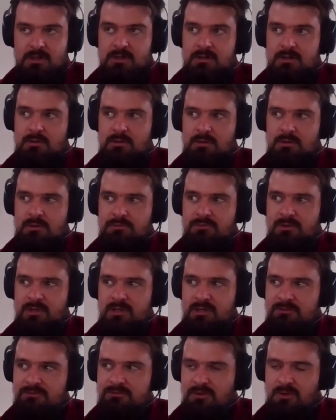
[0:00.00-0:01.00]
or a
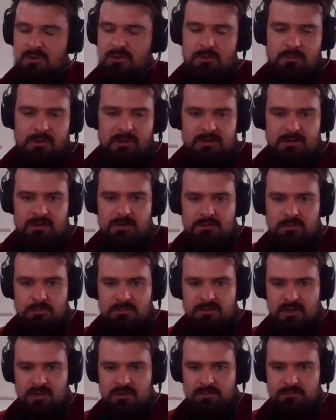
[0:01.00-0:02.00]
feeling for where they can
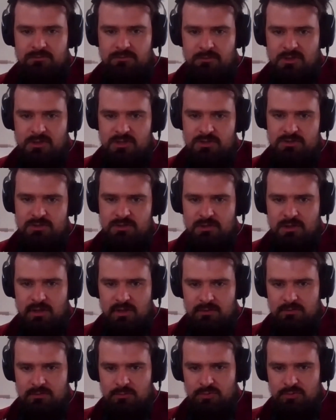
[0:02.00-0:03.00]
obtain information,
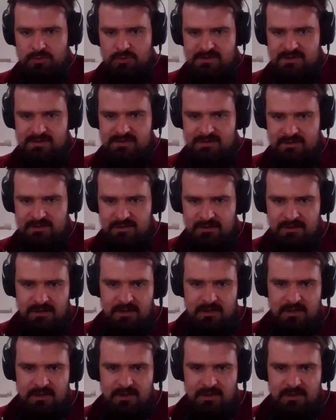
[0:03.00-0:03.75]
how to process it,